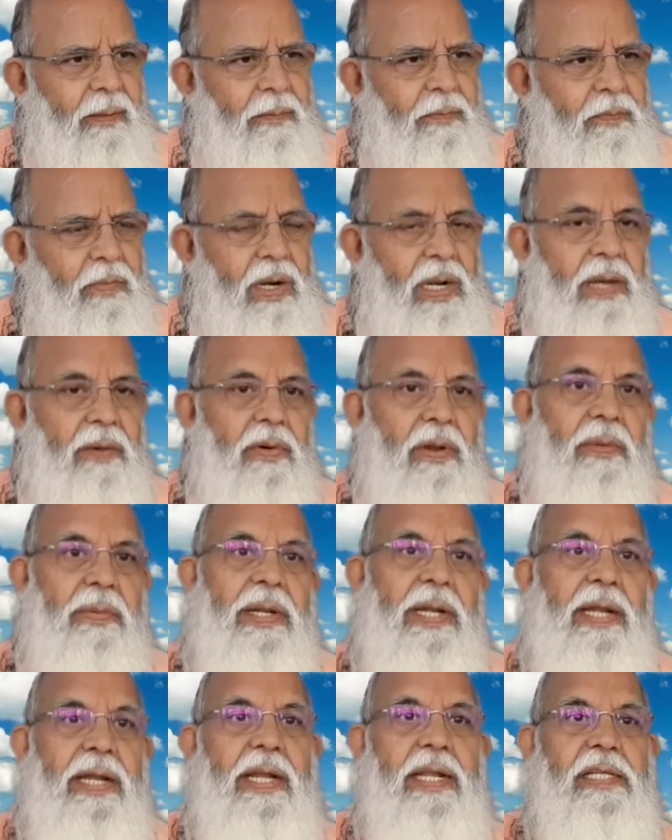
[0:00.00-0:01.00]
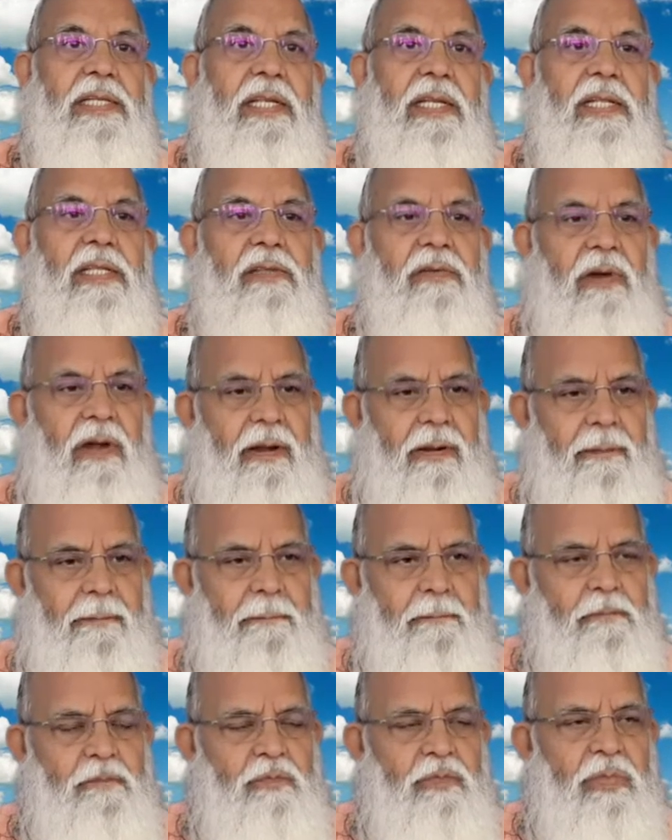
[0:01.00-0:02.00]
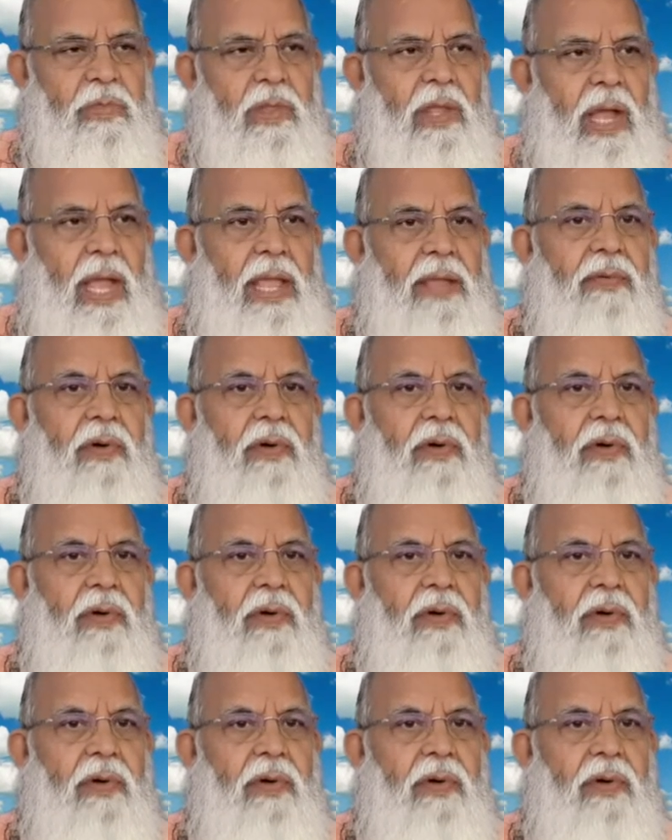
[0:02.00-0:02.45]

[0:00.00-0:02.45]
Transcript: But our meditation is what? I